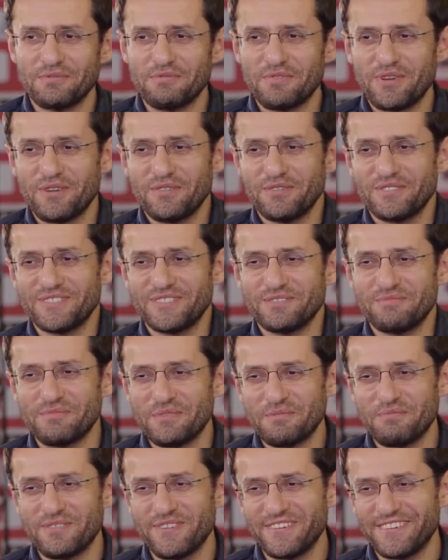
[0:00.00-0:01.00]
them I wasn't
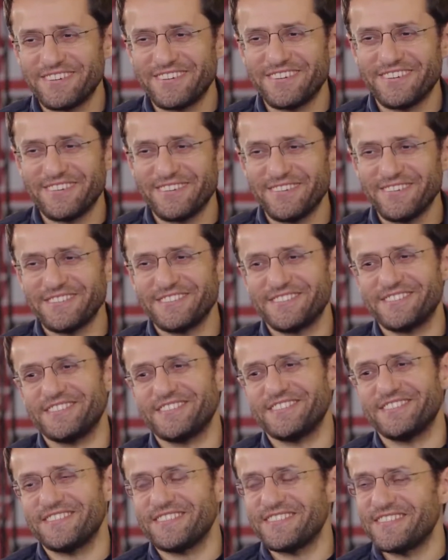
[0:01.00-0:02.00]
prepared at all,
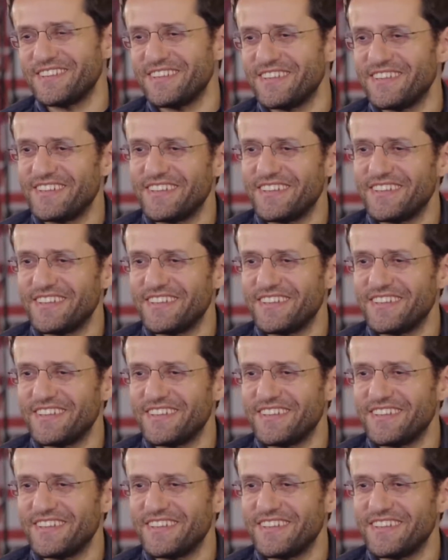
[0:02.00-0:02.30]
so